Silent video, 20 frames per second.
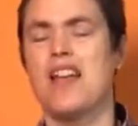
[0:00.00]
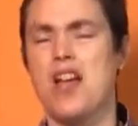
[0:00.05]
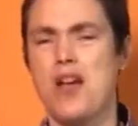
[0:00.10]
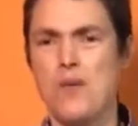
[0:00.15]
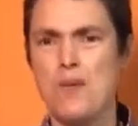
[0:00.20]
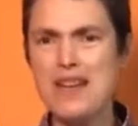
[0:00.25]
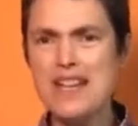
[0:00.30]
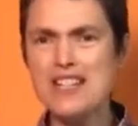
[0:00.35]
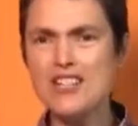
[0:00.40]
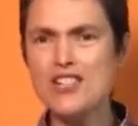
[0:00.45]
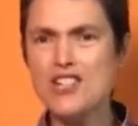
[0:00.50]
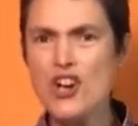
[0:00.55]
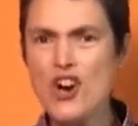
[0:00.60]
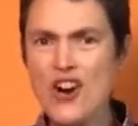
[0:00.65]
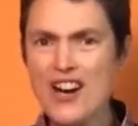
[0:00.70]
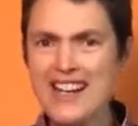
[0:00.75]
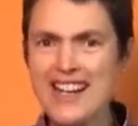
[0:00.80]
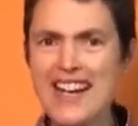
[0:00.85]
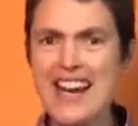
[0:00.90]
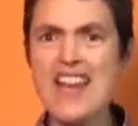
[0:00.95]
Were you
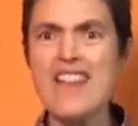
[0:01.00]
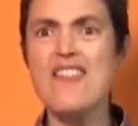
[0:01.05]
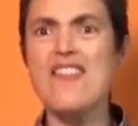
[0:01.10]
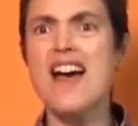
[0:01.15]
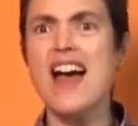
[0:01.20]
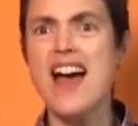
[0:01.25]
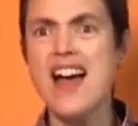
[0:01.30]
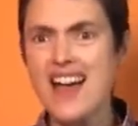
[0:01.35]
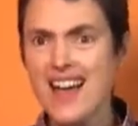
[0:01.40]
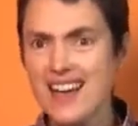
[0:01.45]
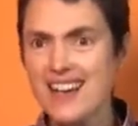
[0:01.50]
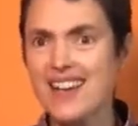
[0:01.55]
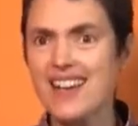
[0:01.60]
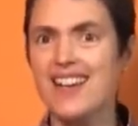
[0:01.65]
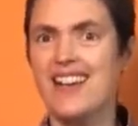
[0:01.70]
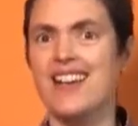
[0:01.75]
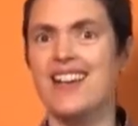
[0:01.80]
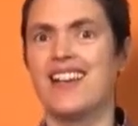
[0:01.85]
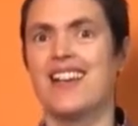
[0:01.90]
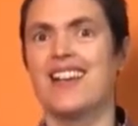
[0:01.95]
joining in there?
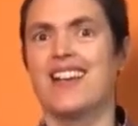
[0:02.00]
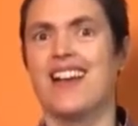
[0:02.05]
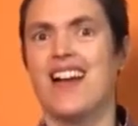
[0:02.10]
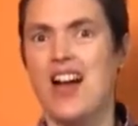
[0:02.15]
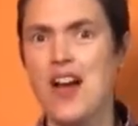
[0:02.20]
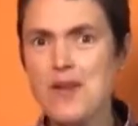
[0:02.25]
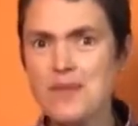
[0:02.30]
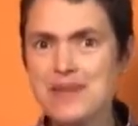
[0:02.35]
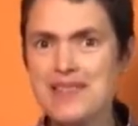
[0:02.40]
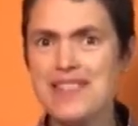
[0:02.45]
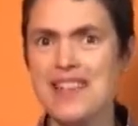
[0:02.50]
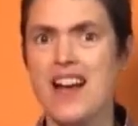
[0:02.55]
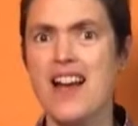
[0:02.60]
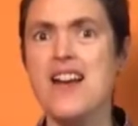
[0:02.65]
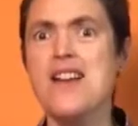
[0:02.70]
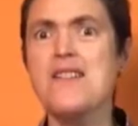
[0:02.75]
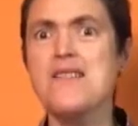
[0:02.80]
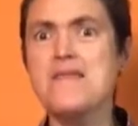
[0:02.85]
Hope so.